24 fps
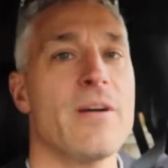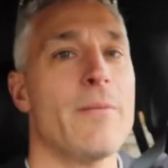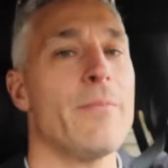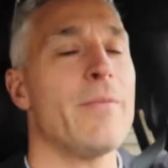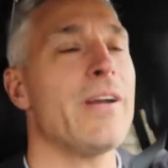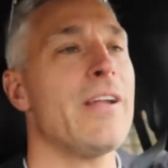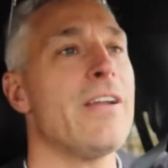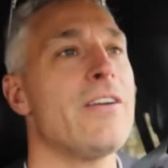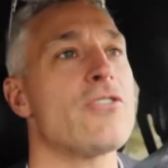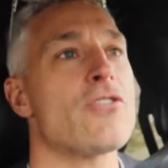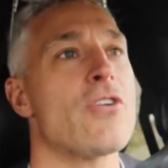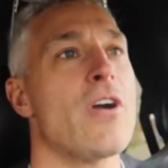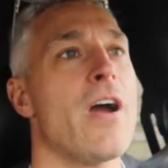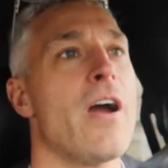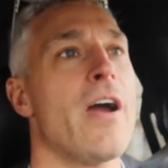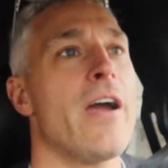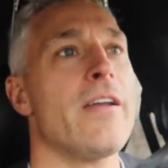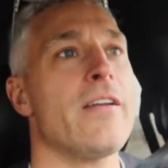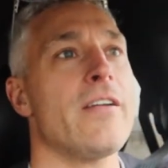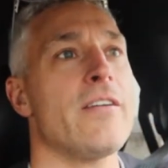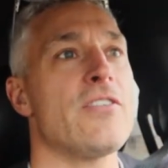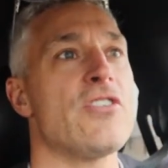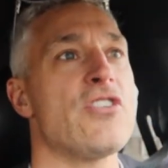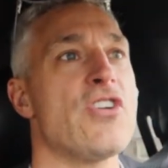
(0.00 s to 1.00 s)
somebody
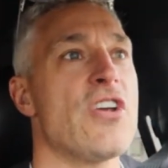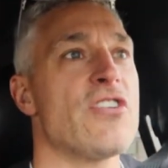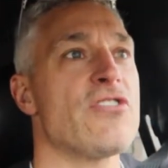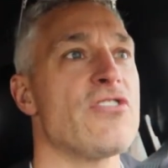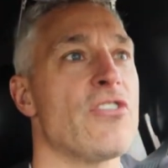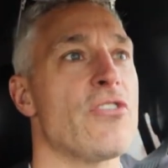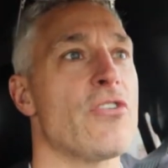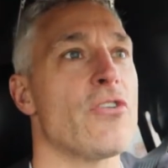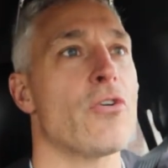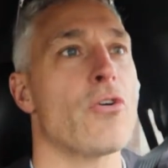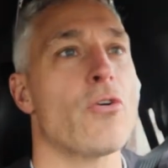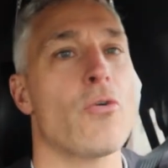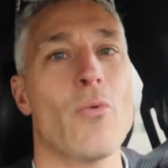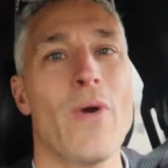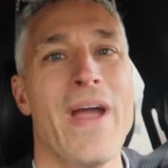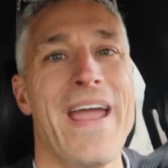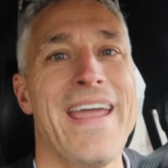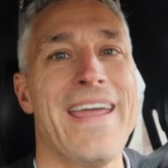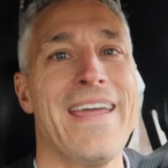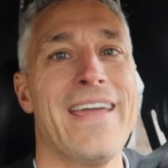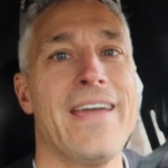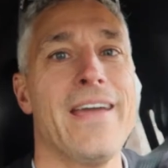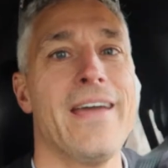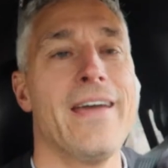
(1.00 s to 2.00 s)
trying to chisel their
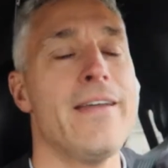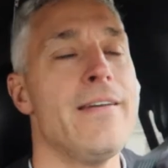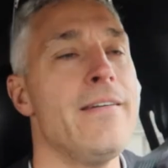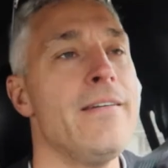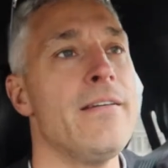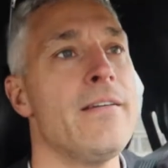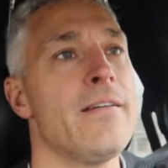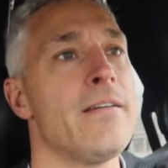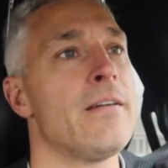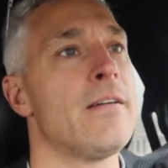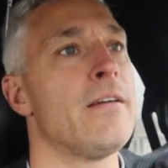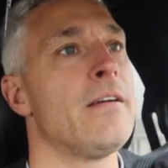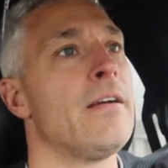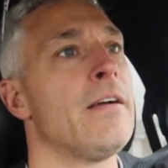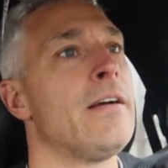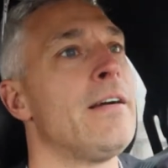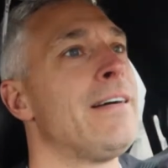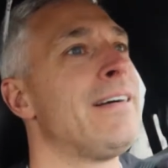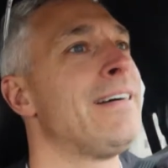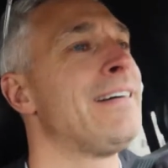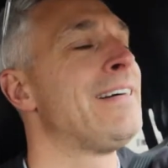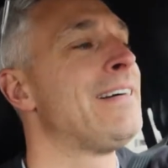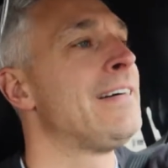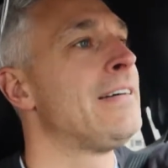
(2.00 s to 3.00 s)
way in.
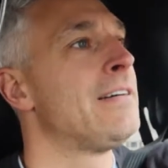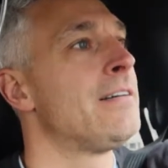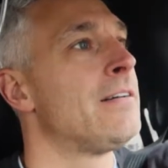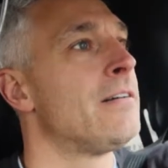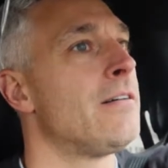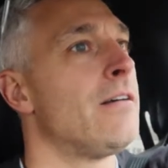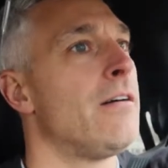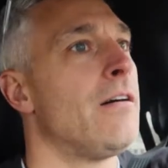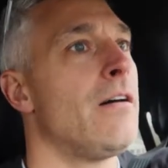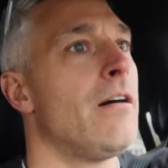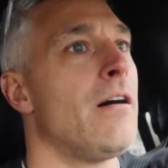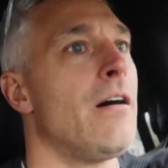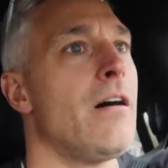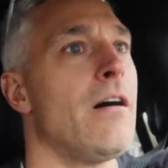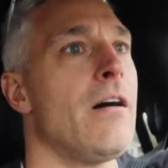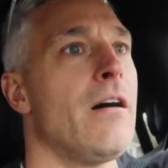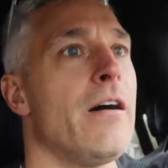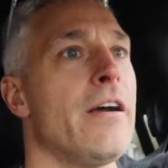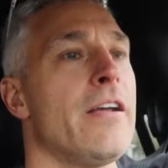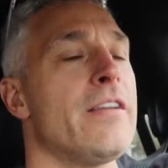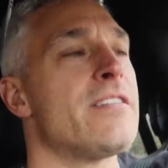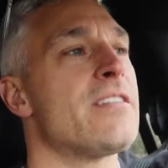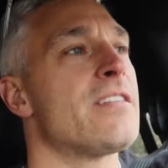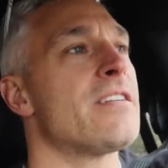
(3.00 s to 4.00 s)

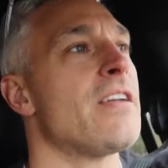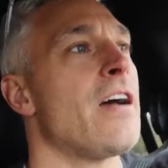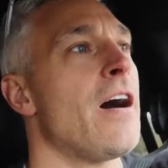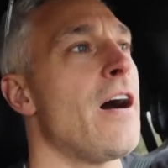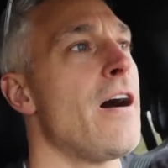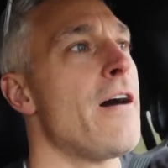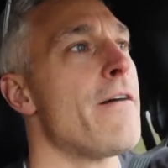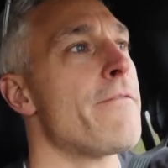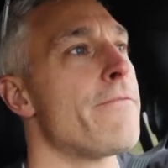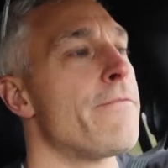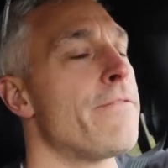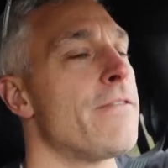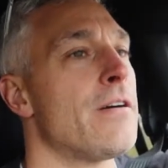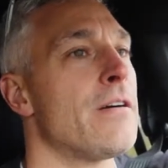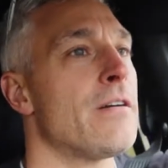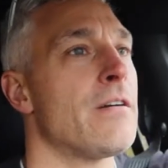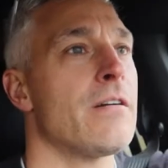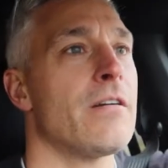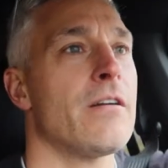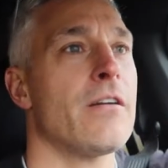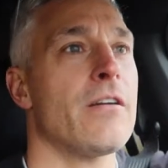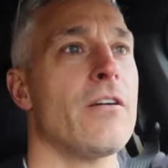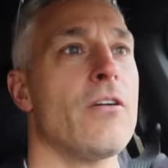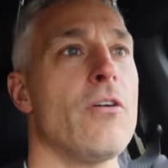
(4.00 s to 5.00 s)
Oh, it's tough.
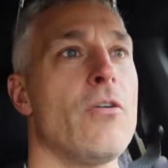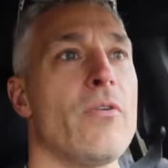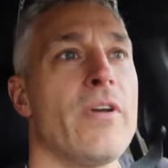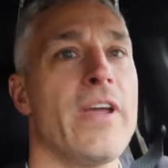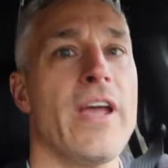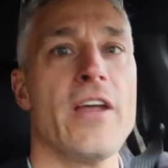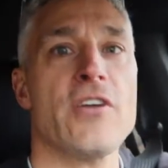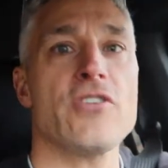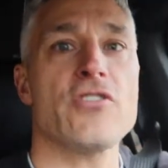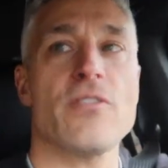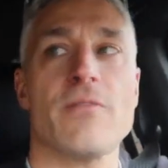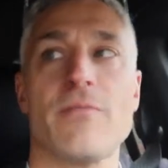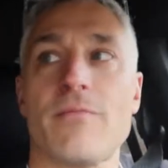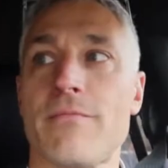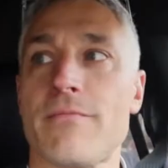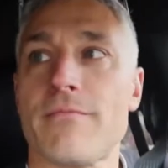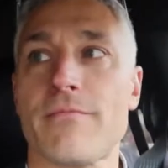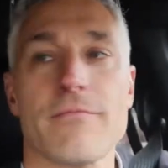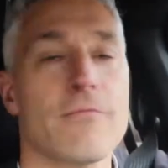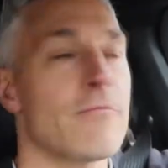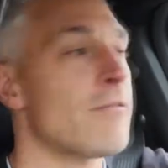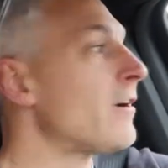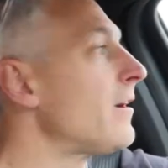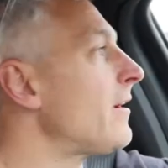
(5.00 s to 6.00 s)
I'm gonna go catch them
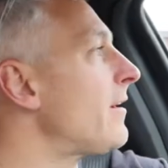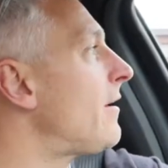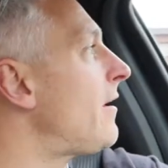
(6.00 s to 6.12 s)
right